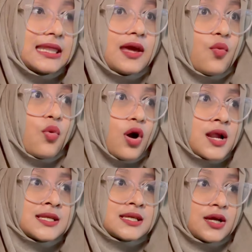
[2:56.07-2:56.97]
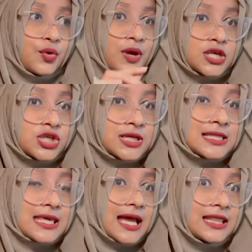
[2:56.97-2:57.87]
They want
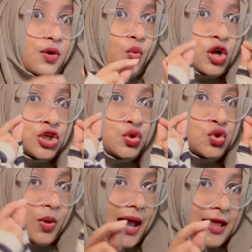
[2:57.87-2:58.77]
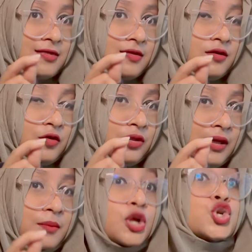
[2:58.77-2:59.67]
questions and they want you to answer
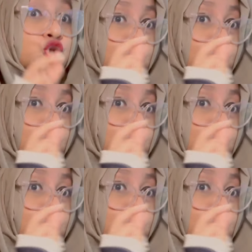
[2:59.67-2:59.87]
them to